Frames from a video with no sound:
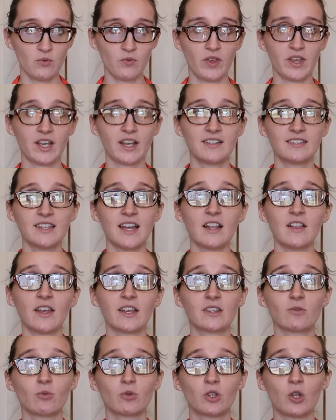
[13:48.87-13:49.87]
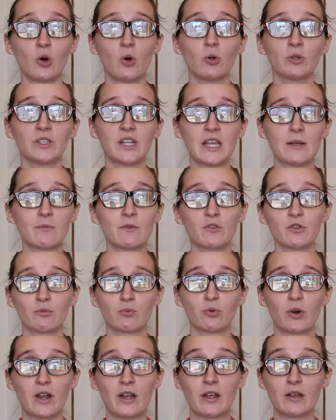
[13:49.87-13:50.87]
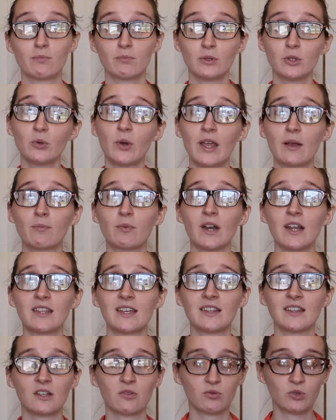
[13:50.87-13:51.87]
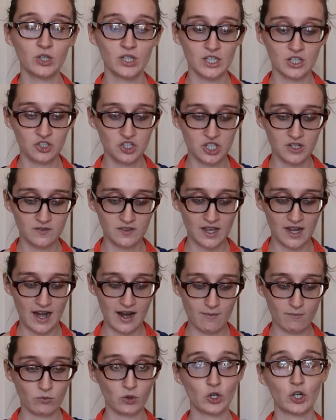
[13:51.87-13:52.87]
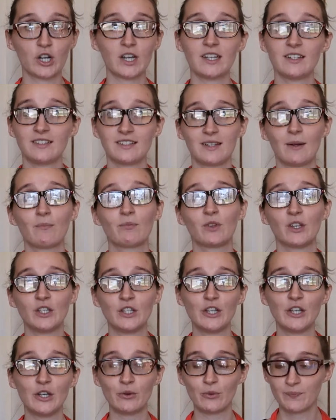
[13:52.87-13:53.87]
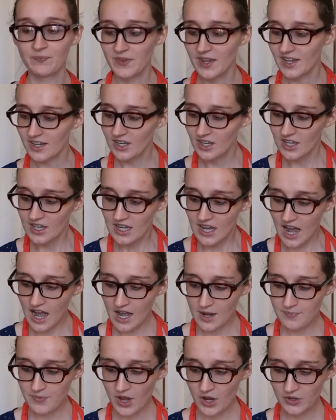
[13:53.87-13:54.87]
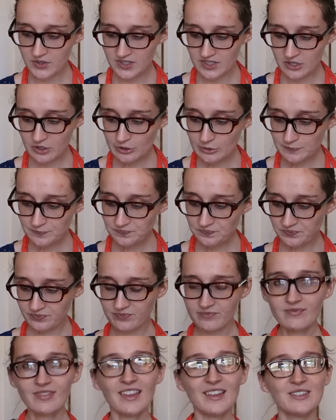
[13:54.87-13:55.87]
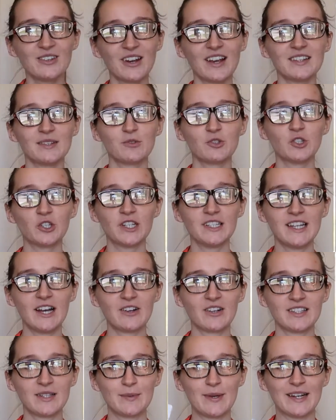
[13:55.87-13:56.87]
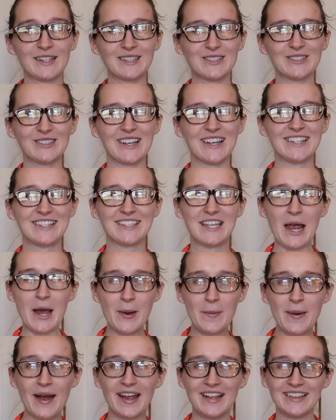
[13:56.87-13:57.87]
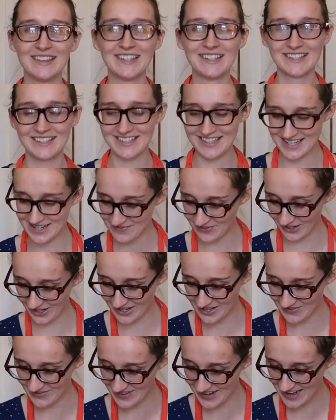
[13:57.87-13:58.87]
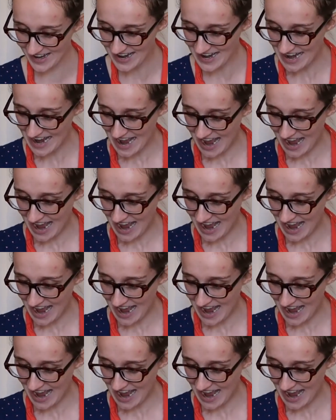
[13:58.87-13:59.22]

And like I said, like with the whole name of the Blue Apron, I think they really achieved that. I'm learning something new. Also, sorry guys, I'm just looking down because I made a little list. My list keeper in me.